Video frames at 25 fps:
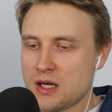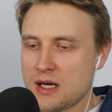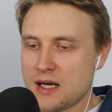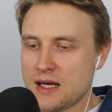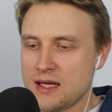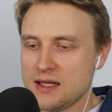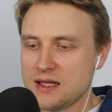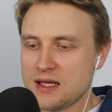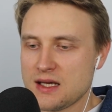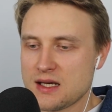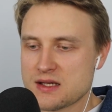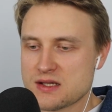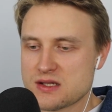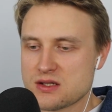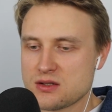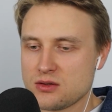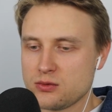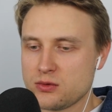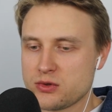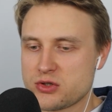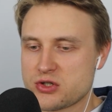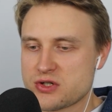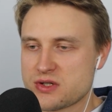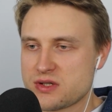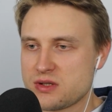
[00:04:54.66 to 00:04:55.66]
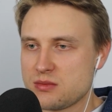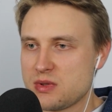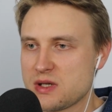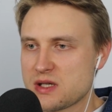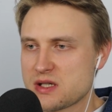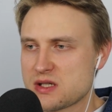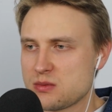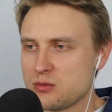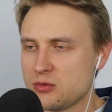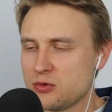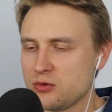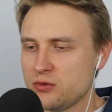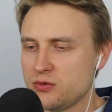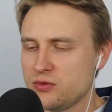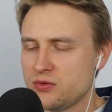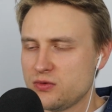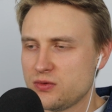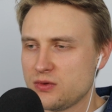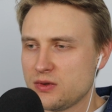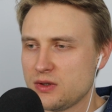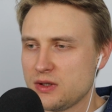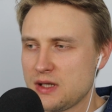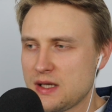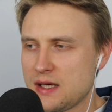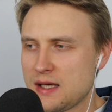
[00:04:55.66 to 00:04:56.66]
I castle, which is the best
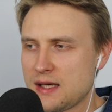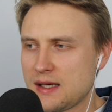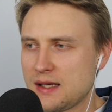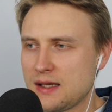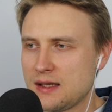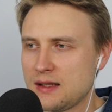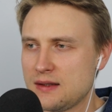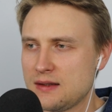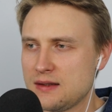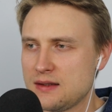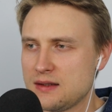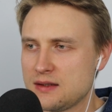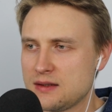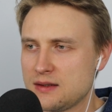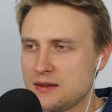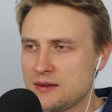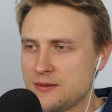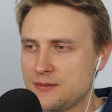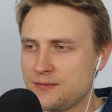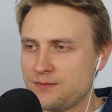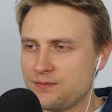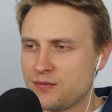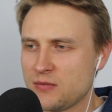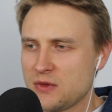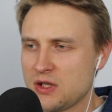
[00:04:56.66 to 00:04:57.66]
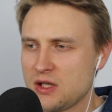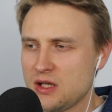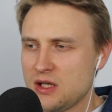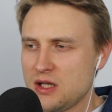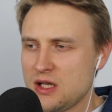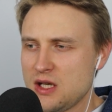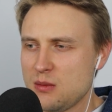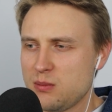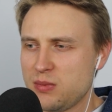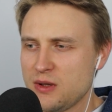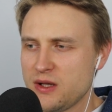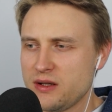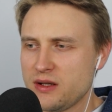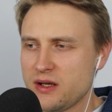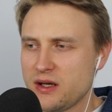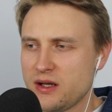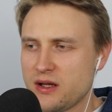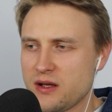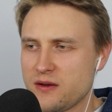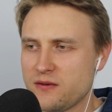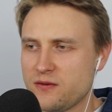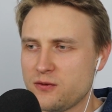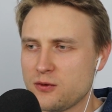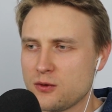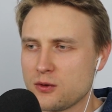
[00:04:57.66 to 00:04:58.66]
move, and he played knight
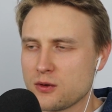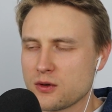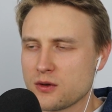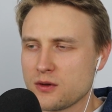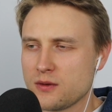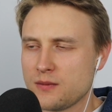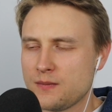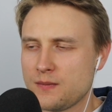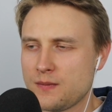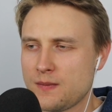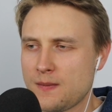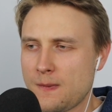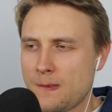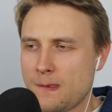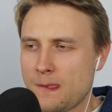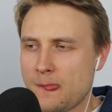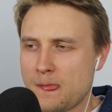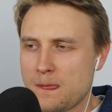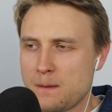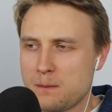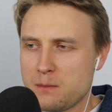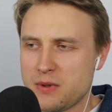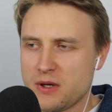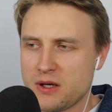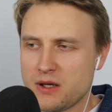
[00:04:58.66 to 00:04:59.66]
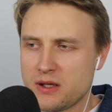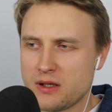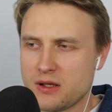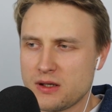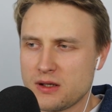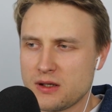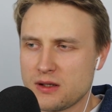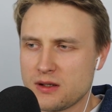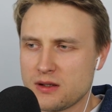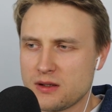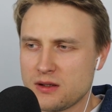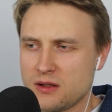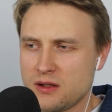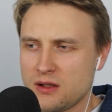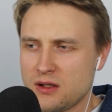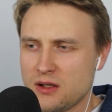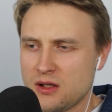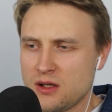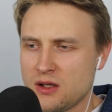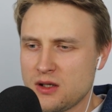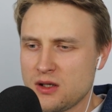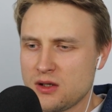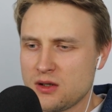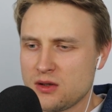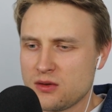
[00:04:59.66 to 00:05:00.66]
a4. But
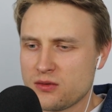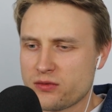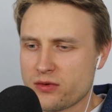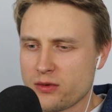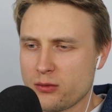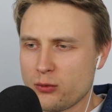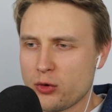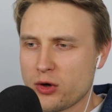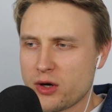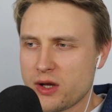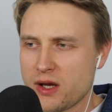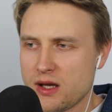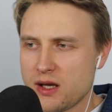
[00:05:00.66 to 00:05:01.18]
from what